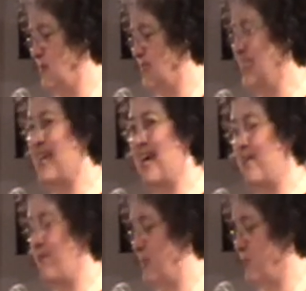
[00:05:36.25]
the
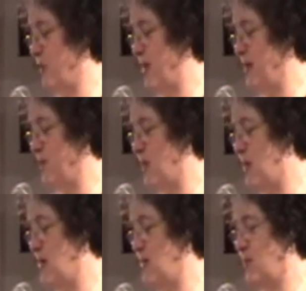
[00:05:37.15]
scan of his brain
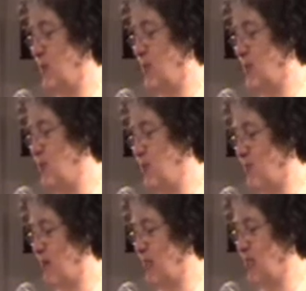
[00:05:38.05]
blurred because he was
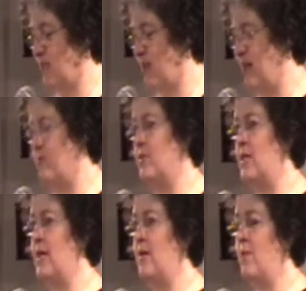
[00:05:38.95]
thrashing around
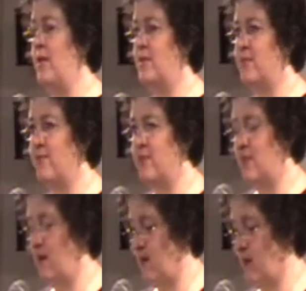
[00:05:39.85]
because of the
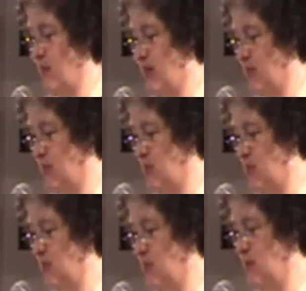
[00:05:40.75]
dark
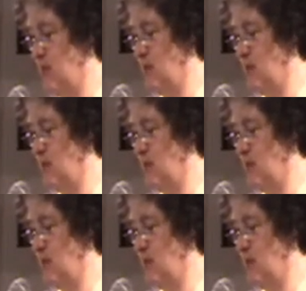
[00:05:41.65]
patches.